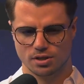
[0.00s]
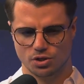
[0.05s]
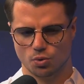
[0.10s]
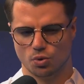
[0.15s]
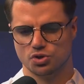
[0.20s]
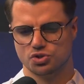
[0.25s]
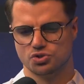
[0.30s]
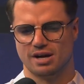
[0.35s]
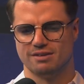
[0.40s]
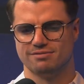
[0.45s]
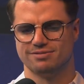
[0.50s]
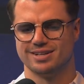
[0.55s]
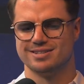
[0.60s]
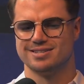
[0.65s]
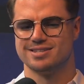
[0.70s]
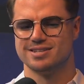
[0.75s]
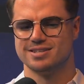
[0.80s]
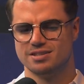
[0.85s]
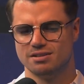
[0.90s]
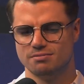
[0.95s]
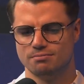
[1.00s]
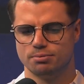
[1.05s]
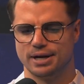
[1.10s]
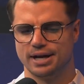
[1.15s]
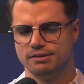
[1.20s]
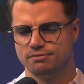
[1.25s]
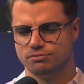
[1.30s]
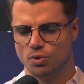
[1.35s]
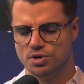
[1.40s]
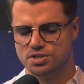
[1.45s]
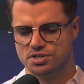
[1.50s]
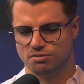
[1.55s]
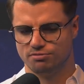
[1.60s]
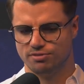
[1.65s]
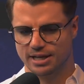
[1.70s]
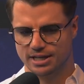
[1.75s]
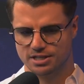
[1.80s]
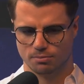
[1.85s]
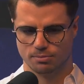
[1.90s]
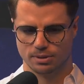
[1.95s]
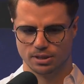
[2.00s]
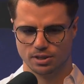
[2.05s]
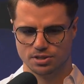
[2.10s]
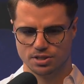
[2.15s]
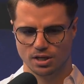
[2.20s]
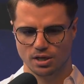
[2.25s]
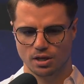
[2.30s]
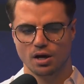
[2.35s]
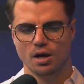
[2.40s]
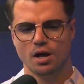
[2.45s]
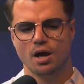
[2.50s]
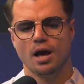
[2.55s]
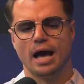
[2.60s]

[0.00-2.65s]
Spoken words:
You want to have consistent brand voice and flexibility,